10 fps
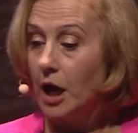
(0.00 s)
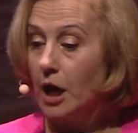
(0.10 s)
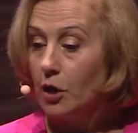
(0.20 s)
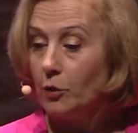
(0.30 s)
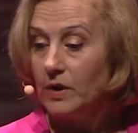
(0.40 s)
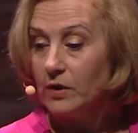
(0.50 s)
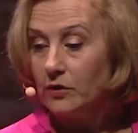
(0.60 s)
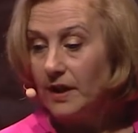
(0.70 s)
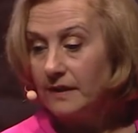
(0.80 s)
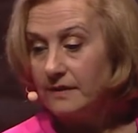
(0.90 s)
how we
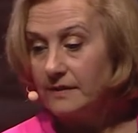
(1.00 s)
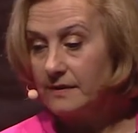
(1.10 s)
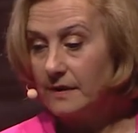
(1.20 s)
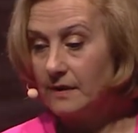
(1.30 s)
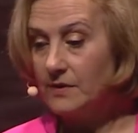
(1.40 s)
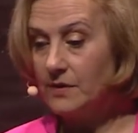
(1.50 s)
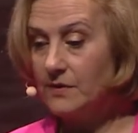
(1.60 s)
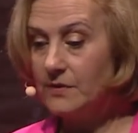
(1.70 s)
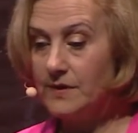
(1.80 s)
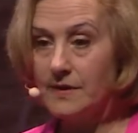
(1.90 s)
connect and
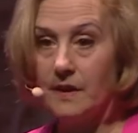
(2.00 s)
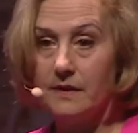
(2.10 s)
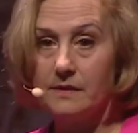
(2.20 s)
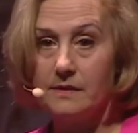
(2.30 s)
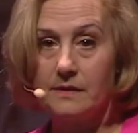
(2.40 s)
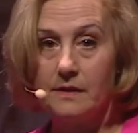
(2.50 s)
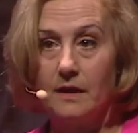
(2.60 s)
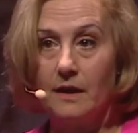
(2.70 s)
synthesize,